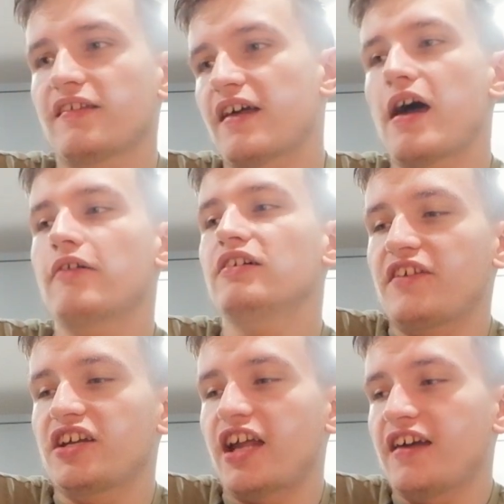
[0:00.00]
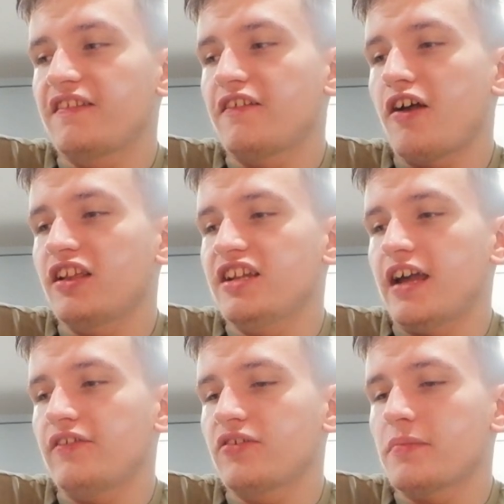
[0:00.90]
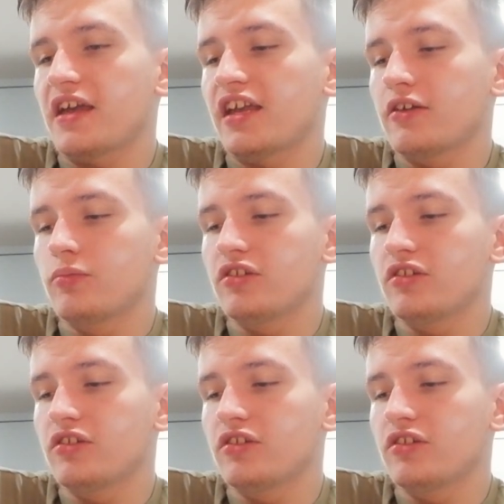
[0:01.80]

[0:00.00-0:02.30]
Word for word: So I think a nice early night for me